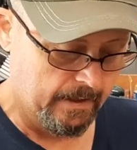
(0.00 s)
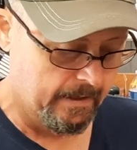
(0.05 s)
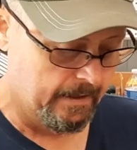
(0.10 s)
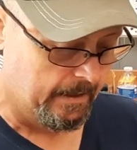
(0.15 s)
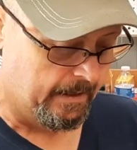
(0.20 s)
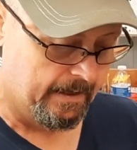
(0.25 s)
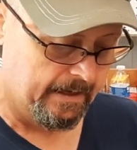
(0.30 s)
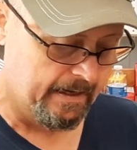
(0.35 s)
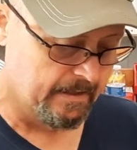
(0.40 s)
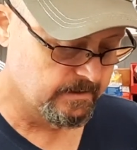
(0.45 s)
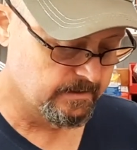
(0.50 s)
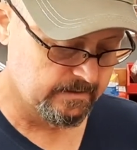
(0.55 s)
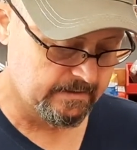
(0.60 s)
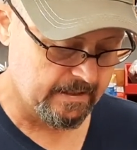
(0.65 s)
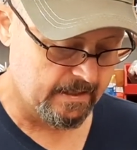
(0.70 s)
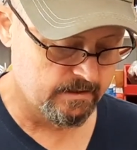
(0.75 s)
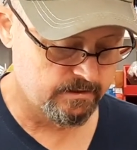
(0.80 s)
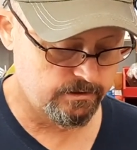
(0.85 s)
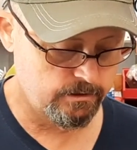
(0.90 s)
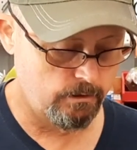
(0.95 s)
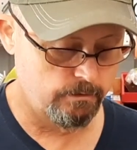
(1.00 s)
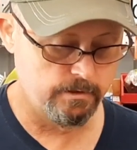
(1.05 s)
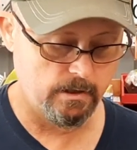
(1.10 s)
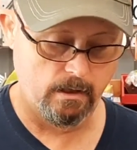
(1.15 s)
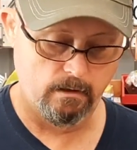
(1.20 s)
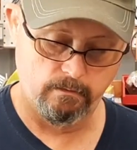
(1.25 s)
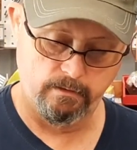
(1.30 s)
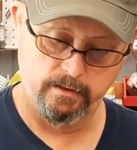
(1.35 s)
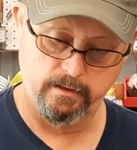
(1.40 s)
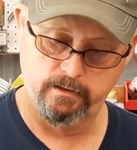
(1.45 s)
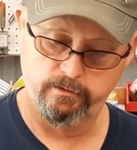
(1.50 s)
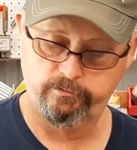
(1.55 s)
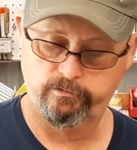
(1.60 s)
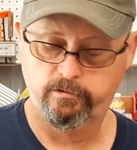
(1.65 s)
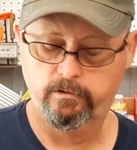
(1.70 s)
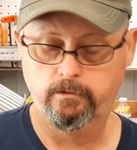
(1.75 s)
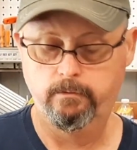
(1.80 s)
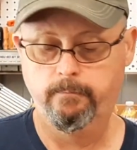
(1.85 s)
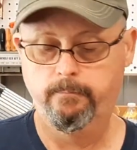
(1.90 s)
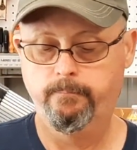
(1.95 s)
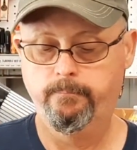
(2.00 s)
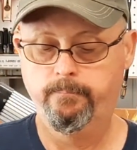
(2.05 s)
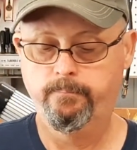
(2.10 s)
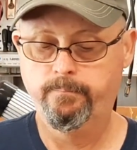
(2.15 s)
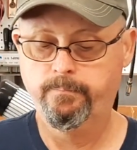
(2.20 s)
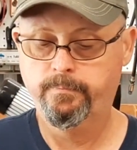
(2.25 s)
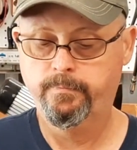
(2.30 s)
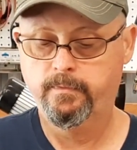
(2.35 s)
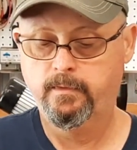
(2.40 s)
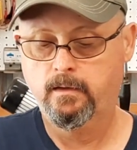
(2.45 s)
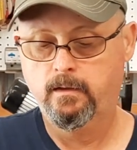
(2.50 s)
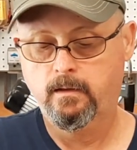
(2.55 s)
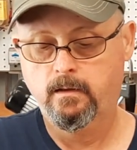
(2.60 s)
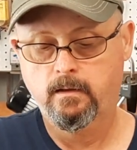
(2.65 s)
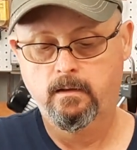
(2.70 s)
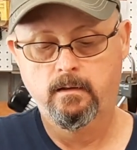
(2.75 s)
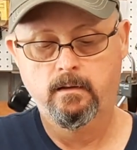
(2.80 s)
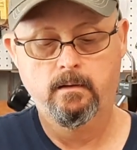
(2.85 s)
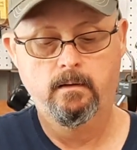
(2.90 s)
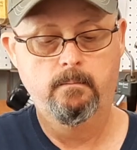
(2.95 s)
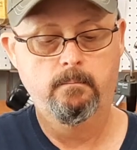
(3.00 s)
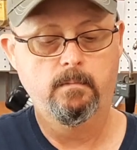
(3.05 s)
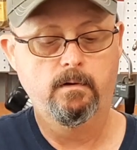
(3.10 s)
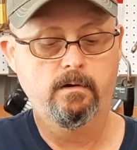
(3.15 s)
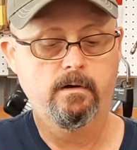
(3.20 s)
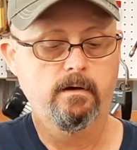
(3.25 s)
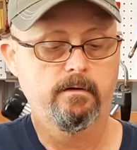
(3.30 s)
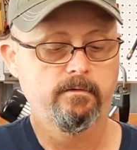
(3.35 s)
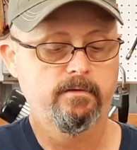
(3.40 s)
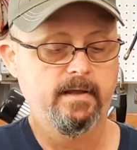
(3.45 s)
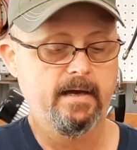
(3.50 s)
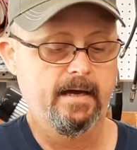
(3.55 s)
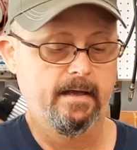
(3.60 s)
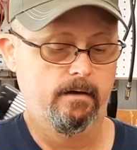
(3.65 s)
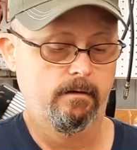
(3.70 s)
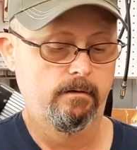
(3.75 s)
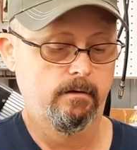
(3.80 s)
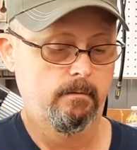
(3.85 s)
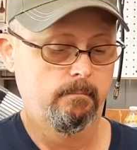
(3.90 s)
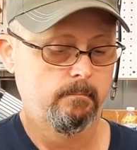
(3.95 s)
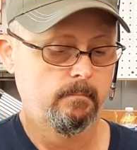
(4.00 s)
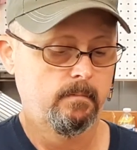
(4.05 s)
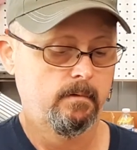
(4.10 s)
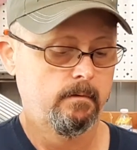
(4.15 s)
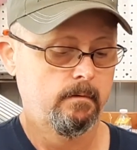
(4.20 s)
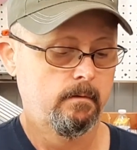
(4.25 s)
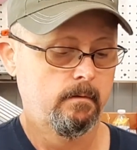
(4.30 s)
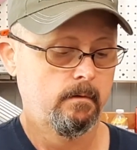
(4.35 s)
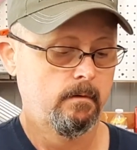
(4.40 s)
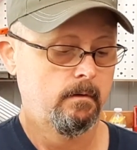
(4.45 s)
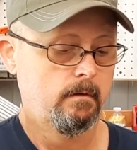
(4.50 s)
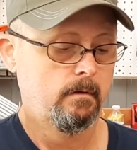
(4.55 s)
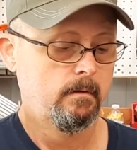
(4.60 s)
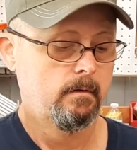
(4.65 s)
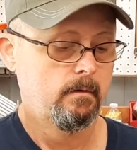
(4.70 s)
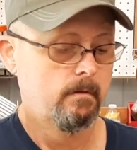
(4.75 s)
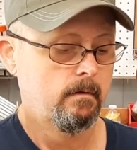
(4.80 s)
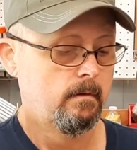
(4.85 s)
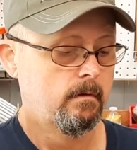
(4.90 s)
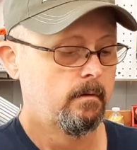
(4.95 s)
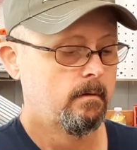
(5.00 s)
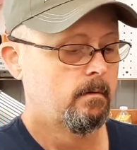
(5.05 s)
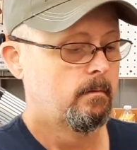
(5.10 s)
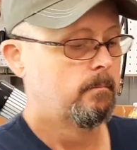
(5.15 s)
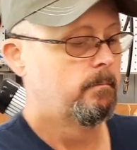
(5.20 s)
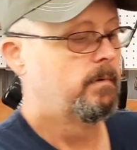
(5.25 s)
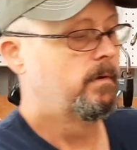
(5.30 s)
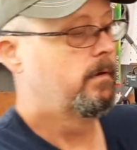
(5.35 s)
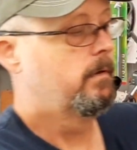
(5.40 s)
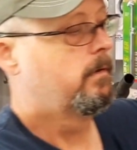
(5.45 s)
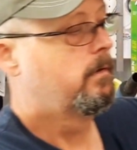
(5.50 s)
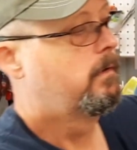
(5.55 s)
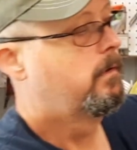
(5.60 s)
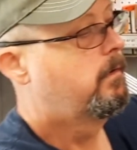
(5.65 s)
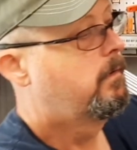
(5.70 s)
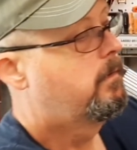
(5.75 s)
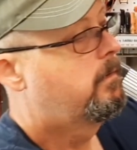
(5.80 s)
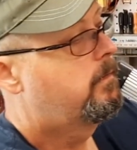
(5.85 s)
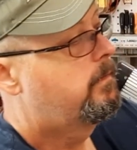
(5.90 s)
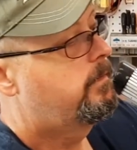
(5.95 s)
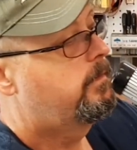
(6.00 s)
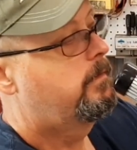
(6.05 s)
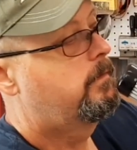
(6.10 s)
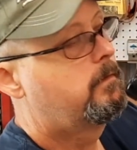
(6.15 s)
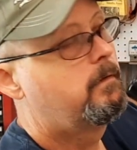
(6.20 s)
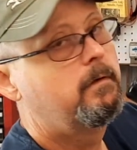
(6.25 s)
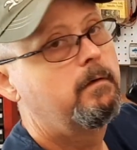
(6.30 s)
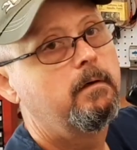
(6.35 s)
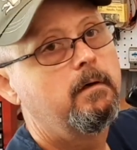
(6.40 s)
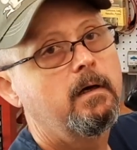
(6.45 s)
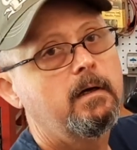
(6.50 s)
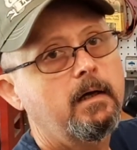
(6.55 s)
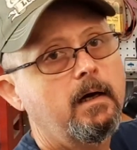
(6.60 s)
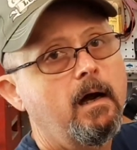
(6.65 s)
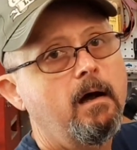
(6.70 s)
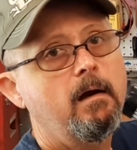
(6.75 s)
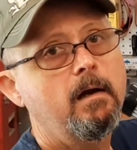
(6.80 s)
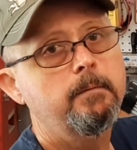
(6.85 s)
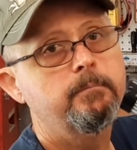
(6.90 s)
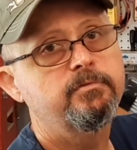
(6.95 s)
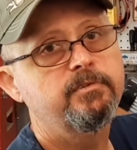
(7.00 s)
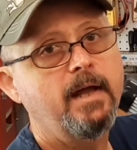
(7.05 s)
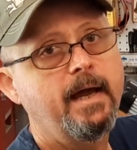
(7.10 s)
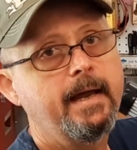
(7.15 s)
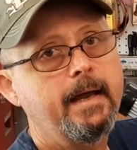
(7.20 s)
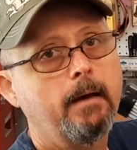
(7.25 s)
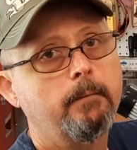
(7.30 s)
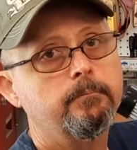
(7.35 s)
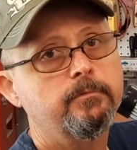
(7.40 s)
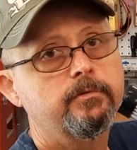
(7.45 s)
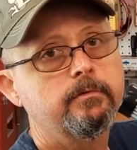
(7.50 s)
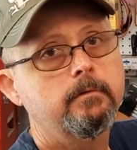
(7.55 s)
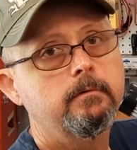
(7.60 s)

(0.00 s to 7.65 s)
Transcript: and I just got to show y'all this. I'll cover that up. But look at all them stamps.